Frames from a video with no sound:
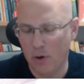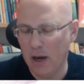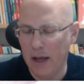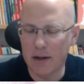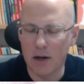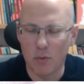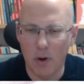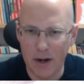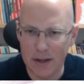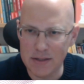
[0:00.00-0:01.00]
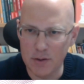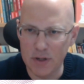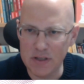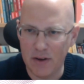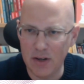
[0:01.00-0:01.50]
like Caruana
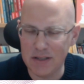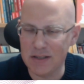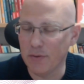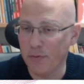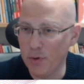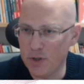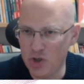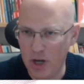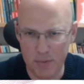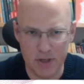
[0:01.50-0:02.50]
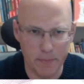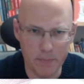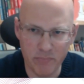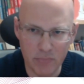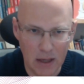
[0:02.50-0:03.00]
series, and this is the first chapter
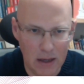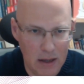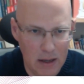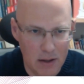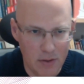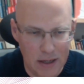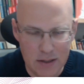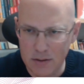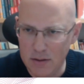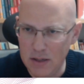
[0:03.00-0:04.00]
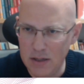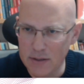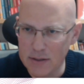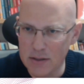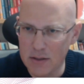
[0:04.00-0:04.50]
that
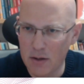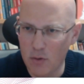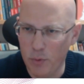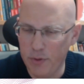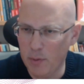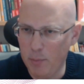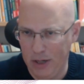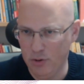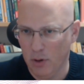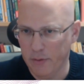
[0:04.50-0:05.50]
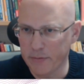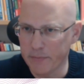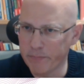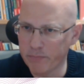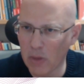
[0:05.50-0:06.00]
deals with the Petrov.
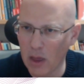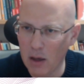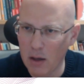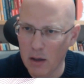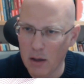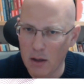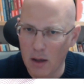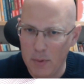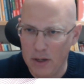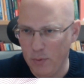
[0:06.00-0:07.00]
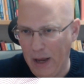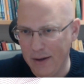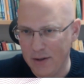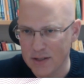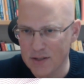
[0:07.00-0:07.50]
I mean, we
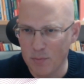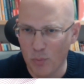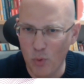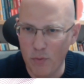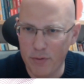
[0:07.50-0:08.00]
had this move